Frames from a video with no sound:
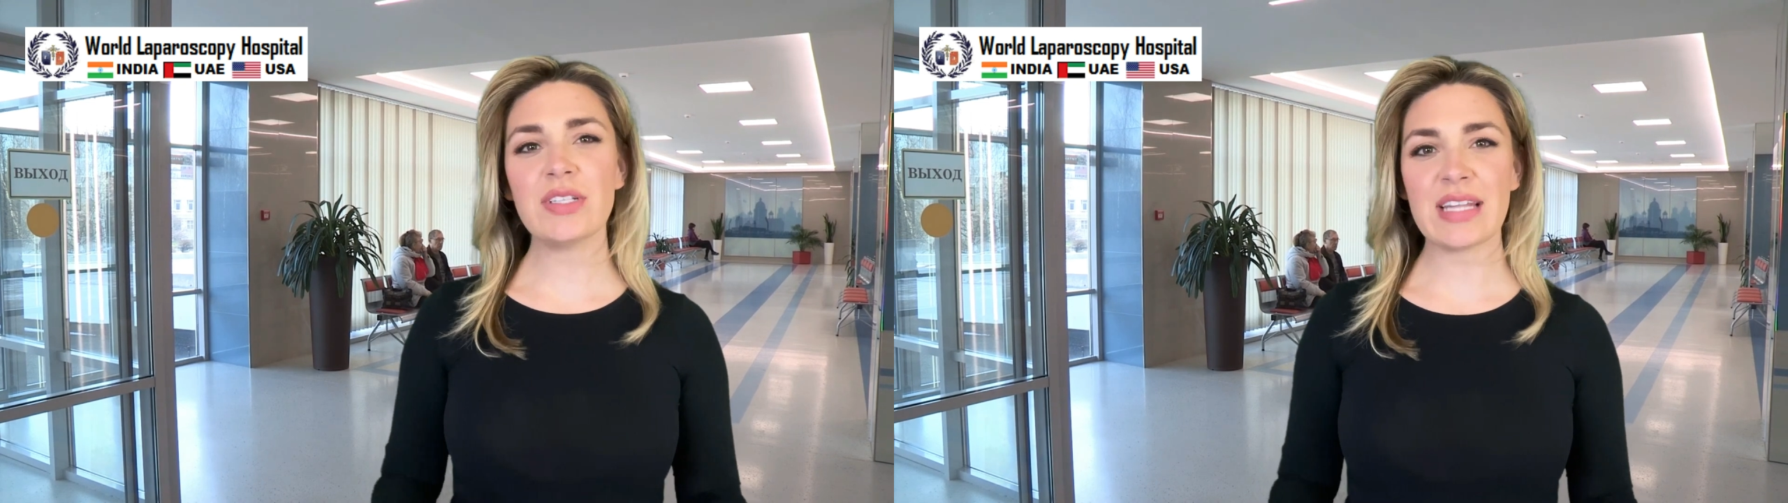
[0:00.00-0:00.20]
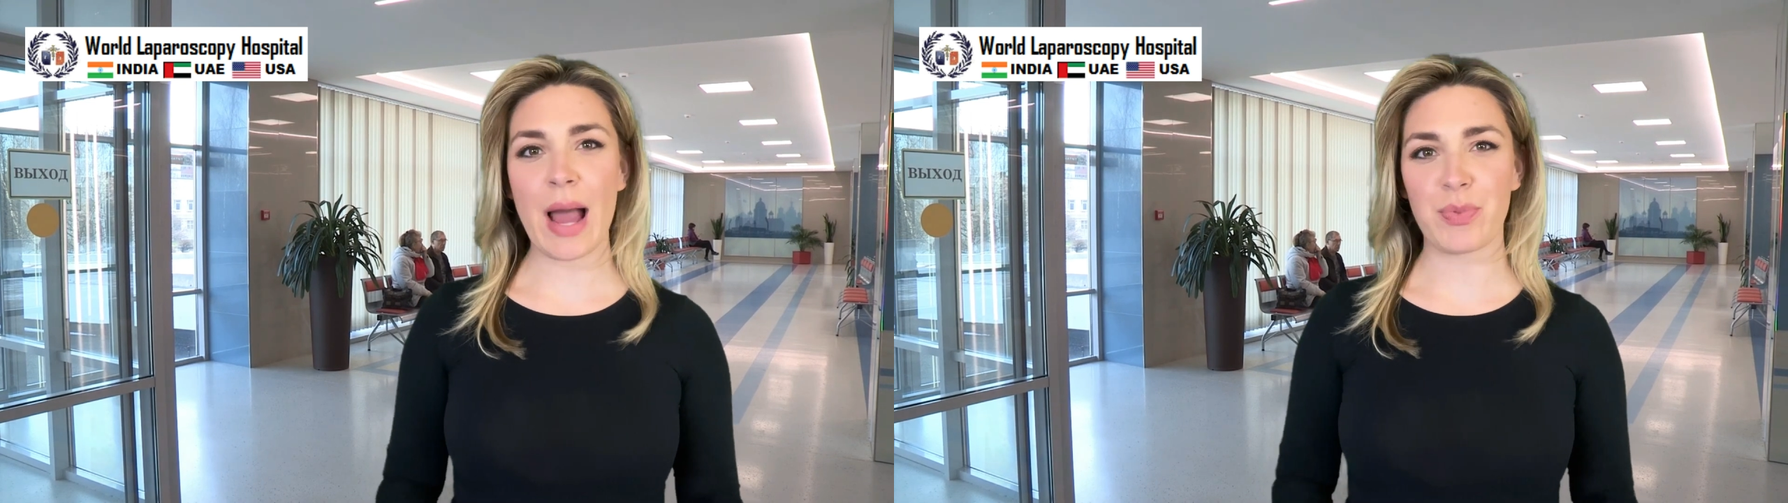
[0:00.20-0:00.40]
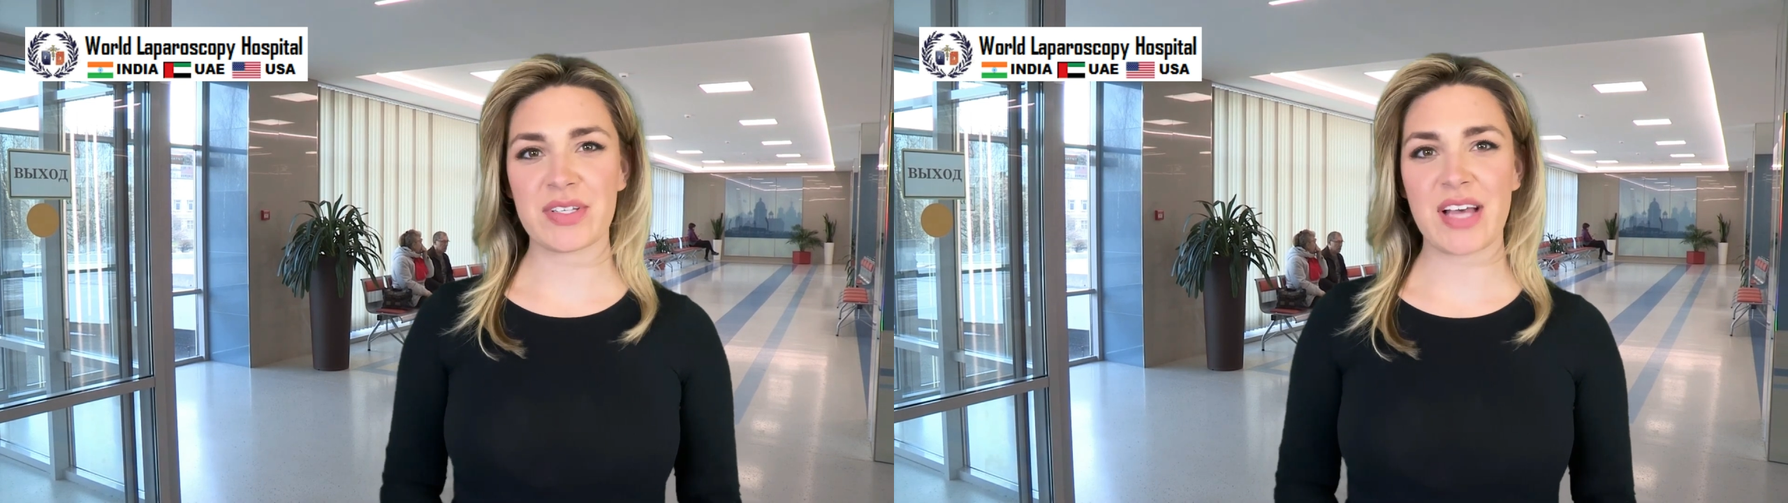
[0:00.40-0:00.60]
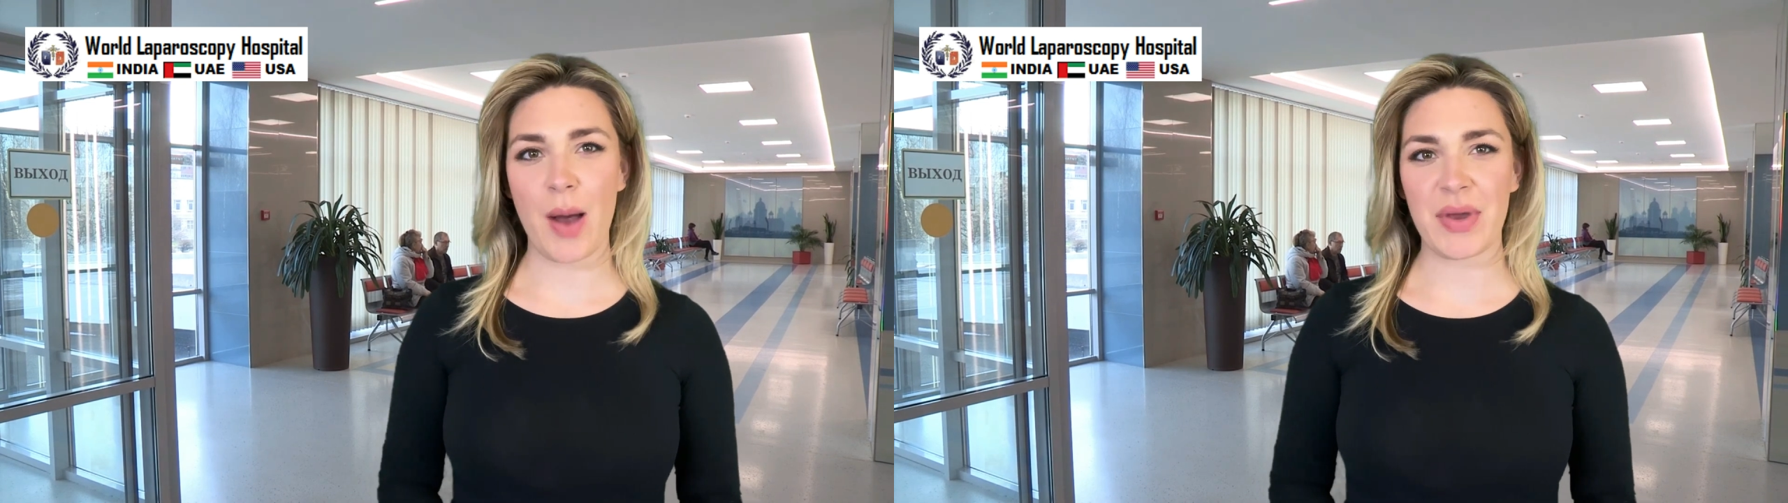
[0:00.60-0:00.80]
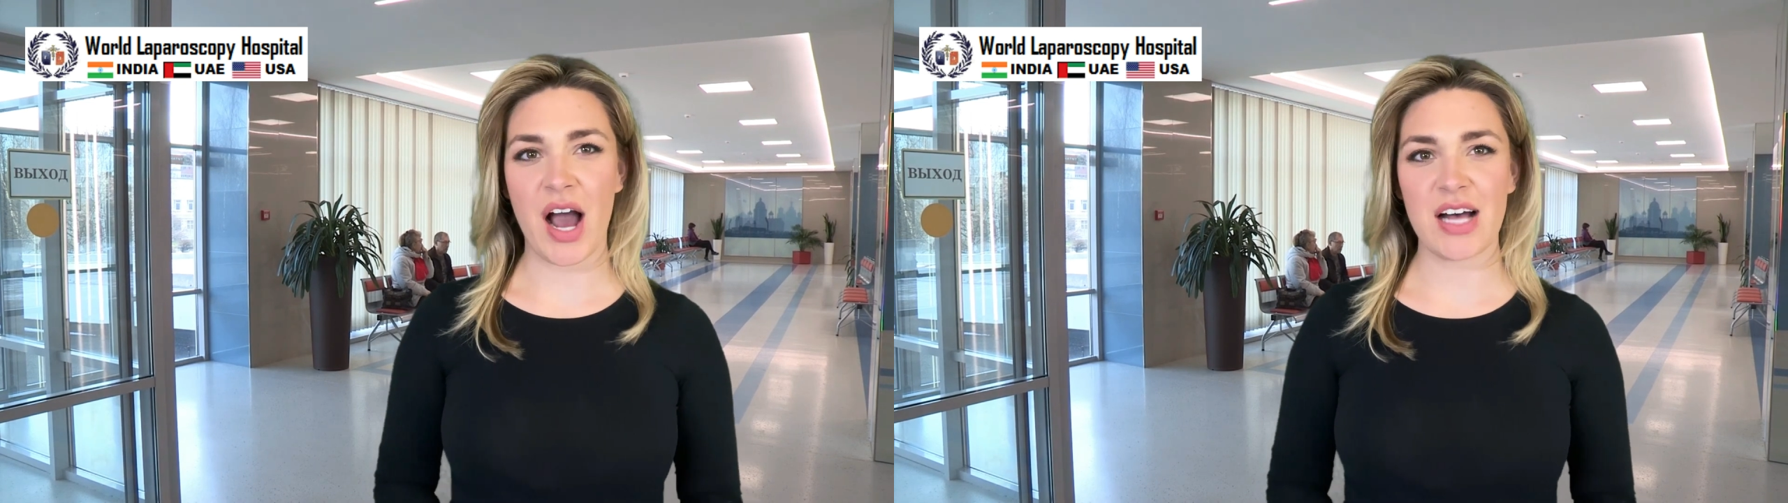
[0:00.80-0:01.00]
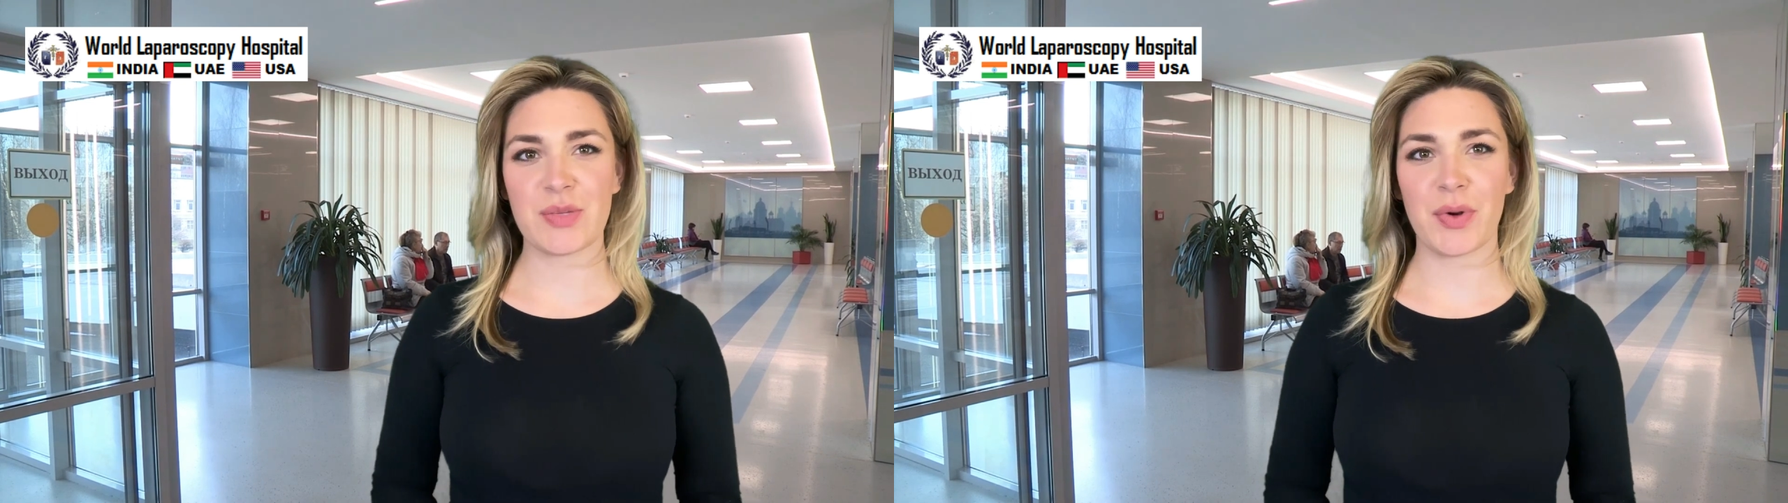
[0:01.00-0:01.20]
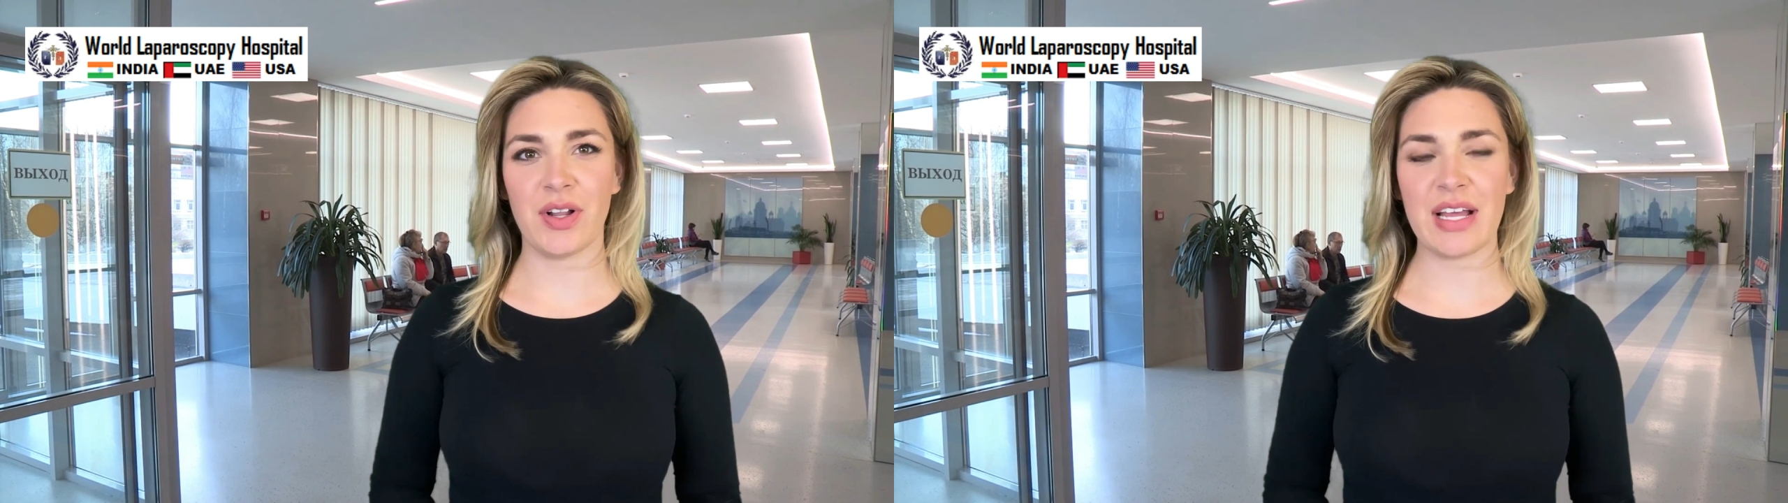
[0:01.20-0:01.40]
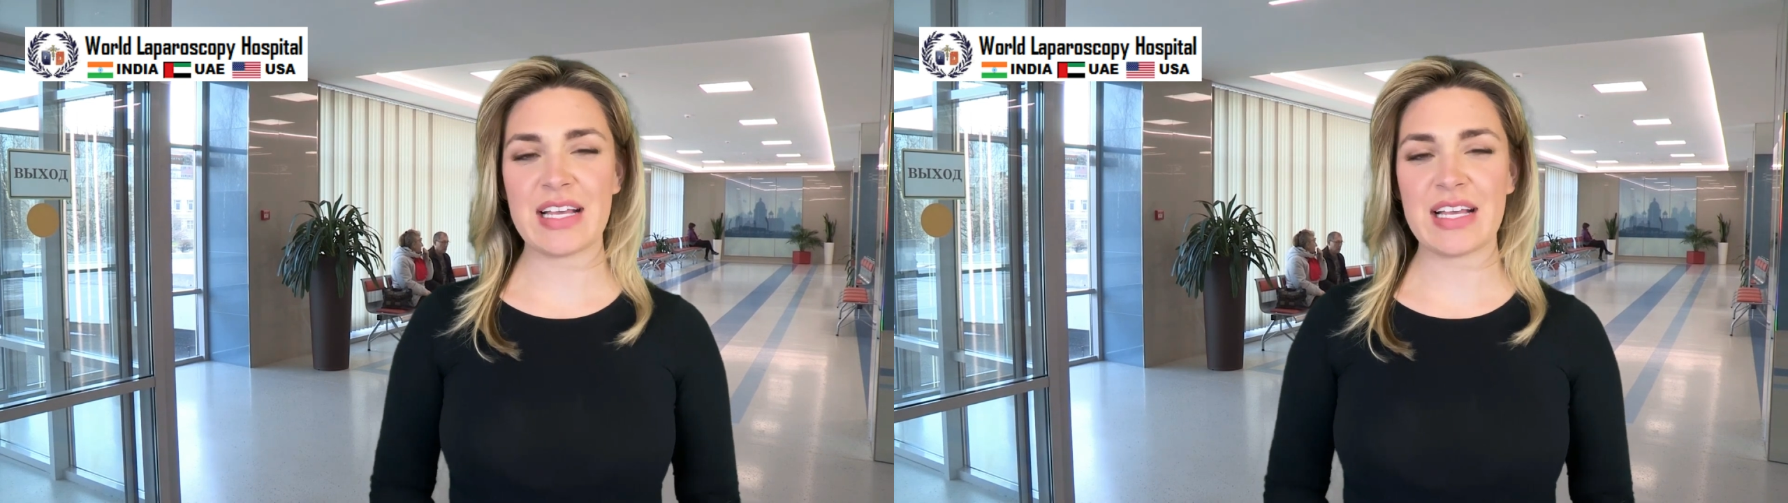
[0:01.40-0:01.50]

Laparoscopy Hospital